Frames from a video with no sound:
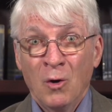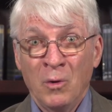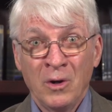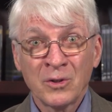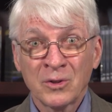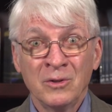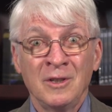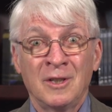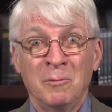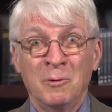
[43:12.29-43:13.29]
We also
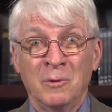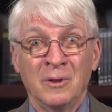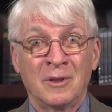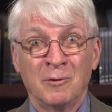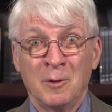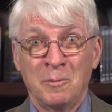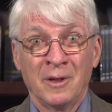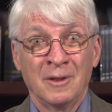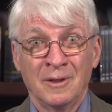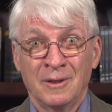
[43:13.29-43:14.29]
need to be willing to
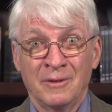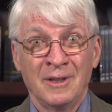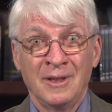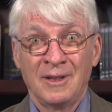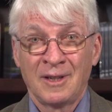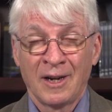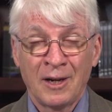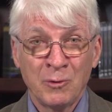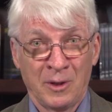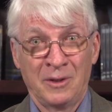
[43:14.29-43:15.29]
repent of any
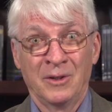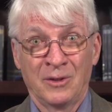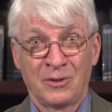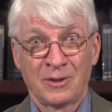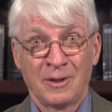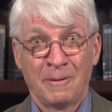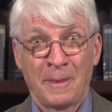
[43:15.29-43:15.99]
cowardness